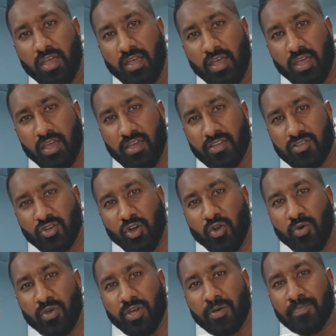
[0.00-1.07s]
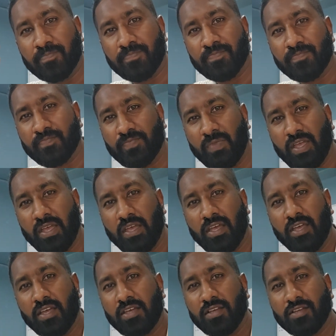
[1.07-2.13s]
Hey, John here.
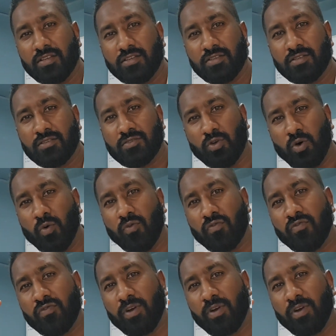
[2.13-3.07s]
So,